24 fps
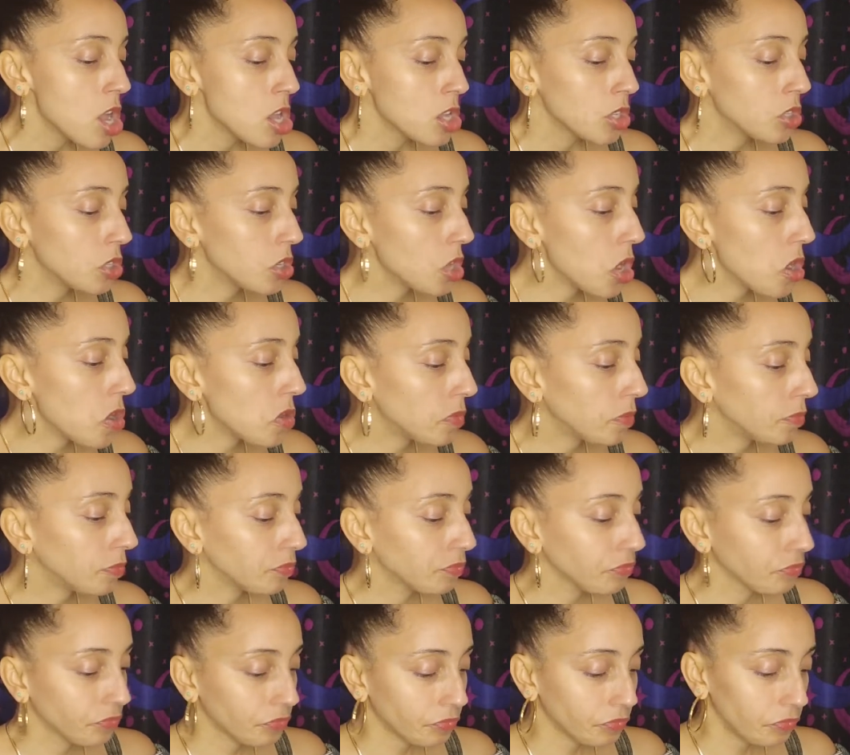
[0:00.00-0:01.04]
So
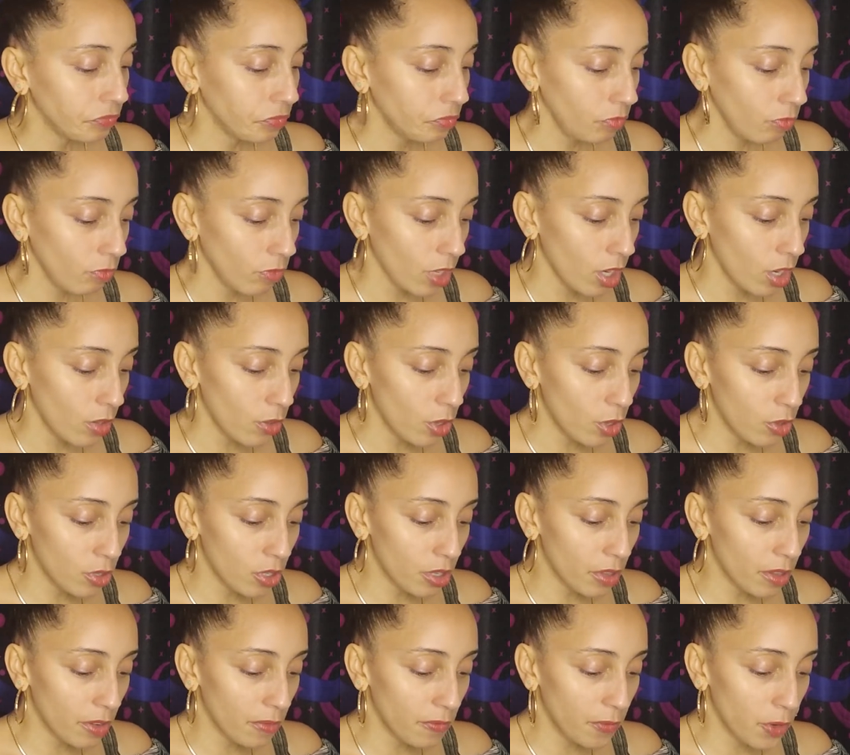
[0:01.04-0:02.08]
those
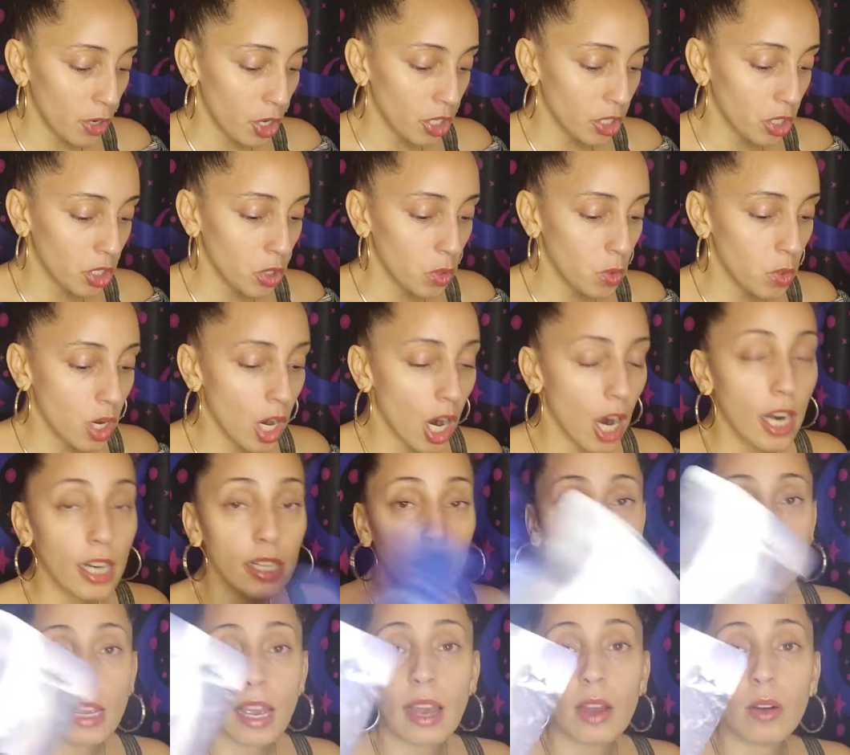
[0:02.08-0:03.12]
are the first two
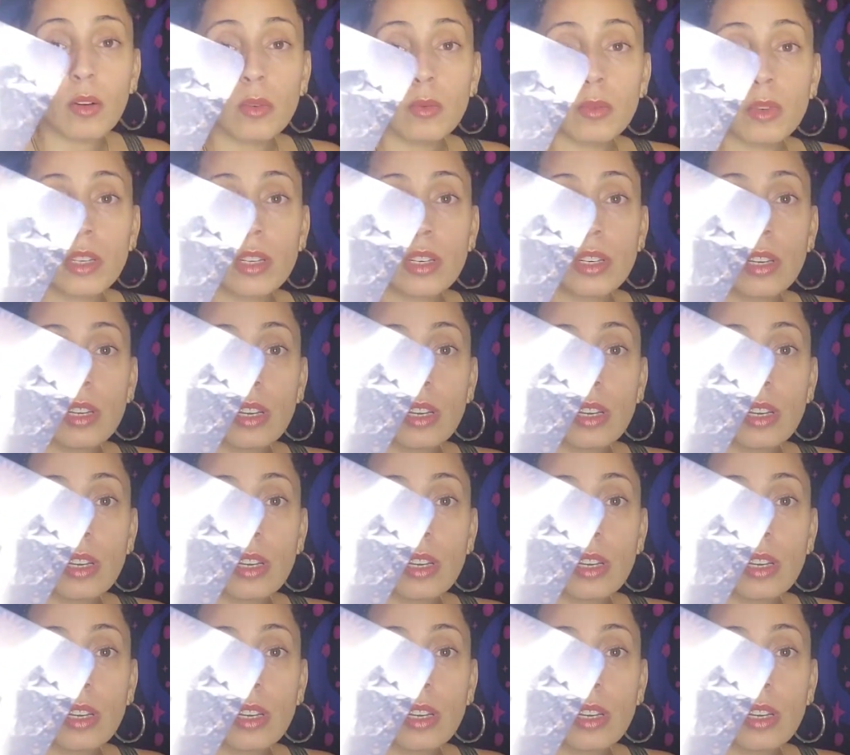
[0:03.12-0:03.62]
cards out,